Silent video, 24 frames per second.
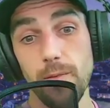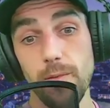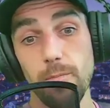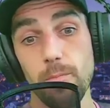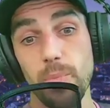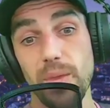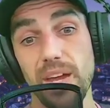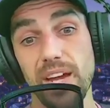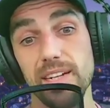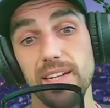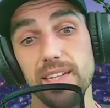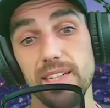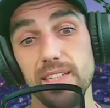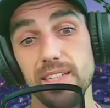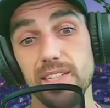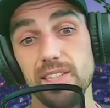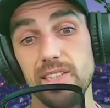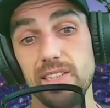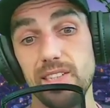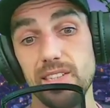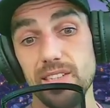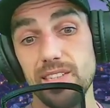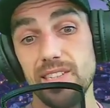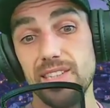and
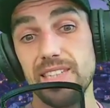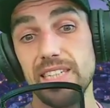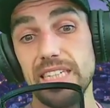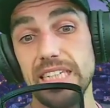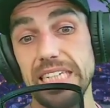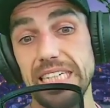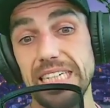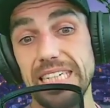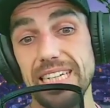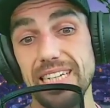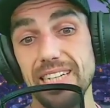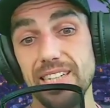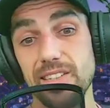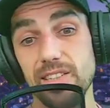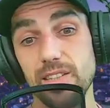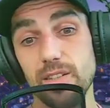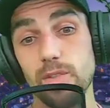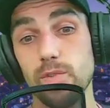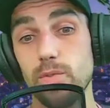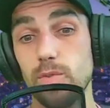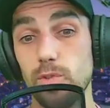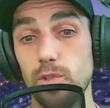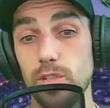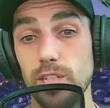16 days of
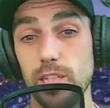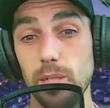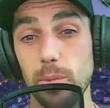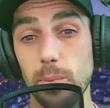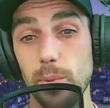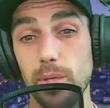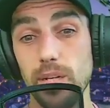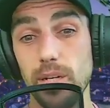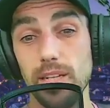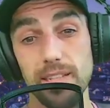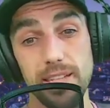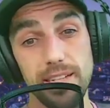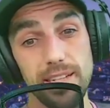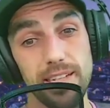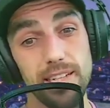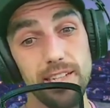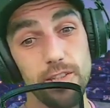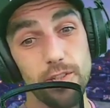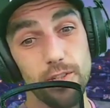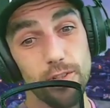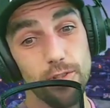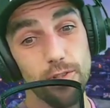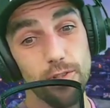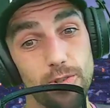
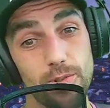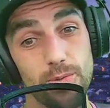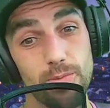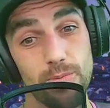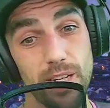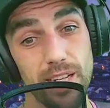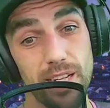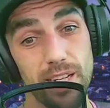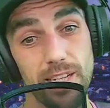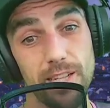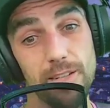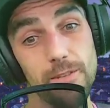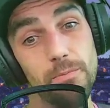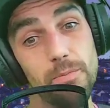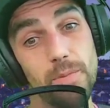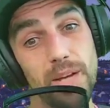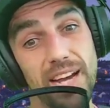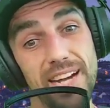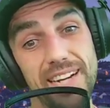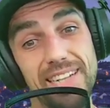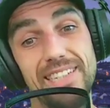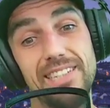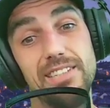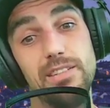rehabilitation um,
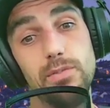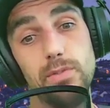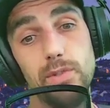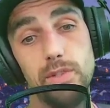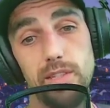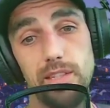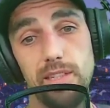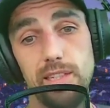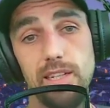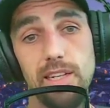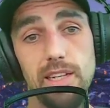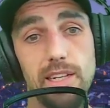activity.